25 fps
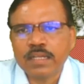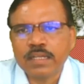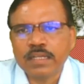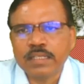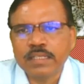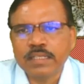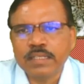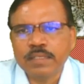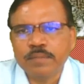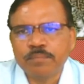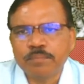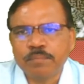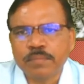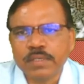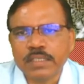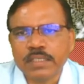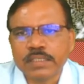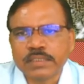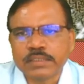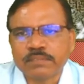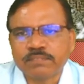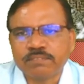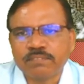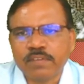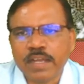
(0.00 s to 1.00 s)
t
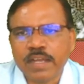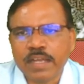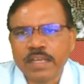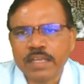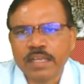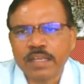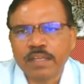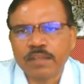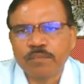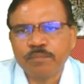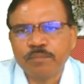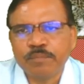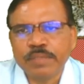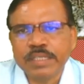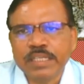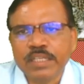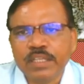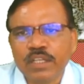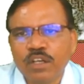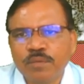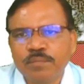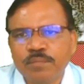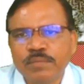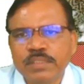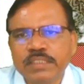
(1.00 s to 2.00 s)
plus phi.
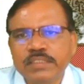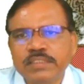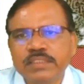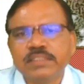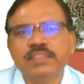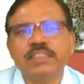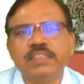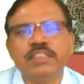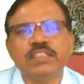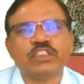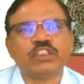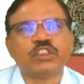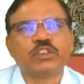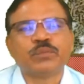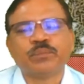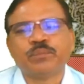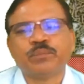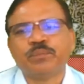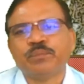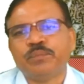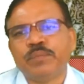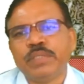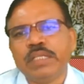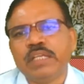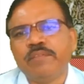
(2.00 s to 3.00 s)
Meaning of this is this.
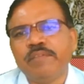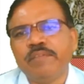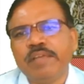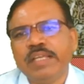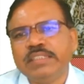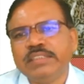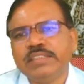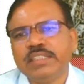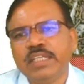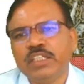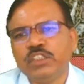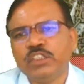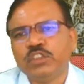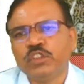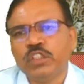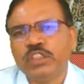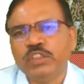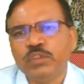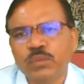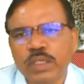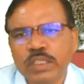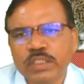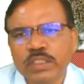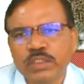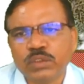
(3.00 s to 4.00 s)
Frequency ratio is
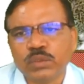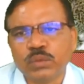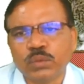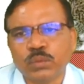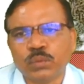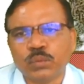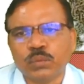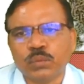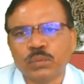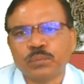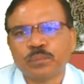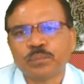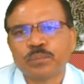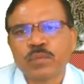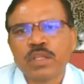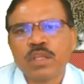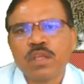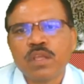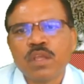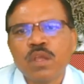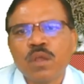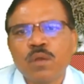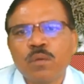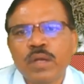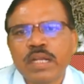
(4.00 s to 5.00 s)
1:2.
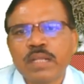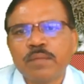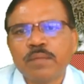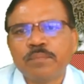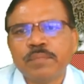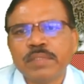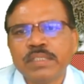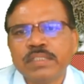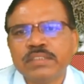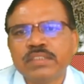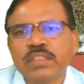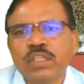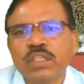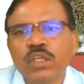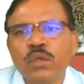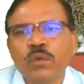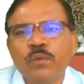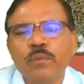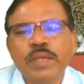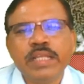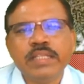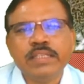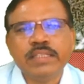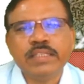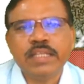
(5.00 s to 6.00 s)
What happens
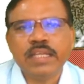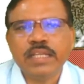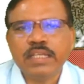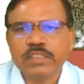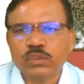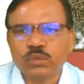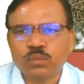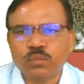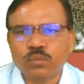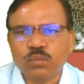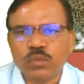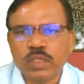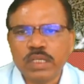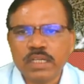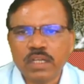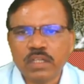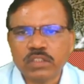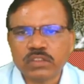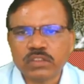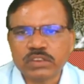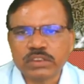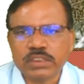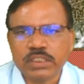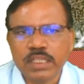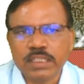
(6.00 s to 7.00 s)
when there is one
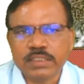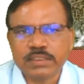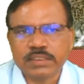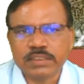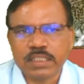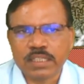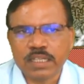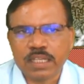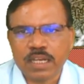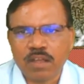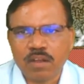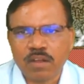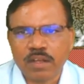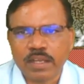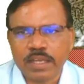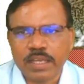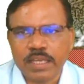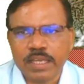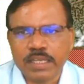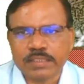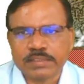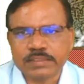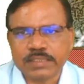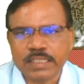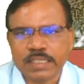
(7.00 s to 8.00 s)
oscillation along
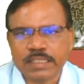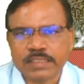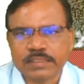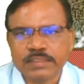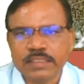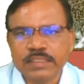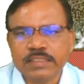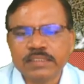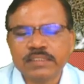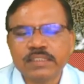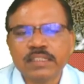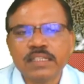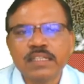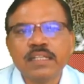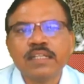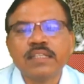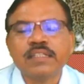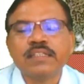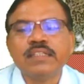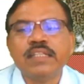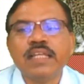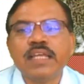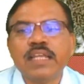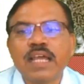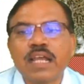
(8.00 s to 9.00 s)
x-axis?
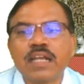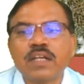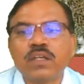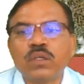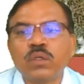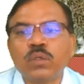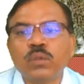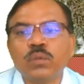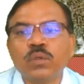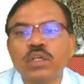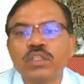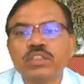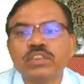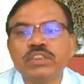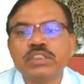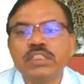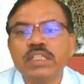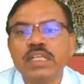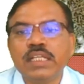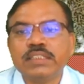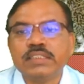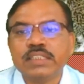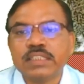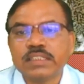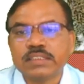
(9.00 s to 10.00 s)
There are two
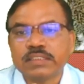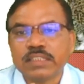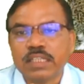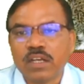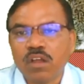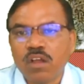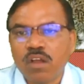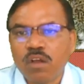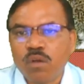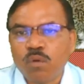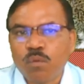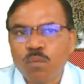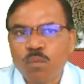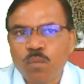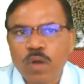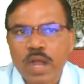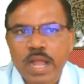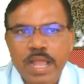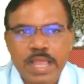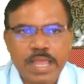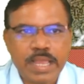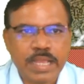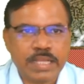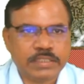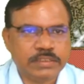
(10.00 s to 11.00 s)
oscillations along
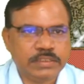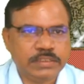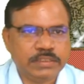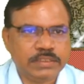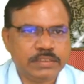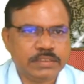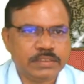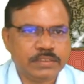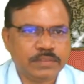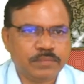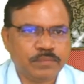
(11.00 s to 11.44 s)
y-axis.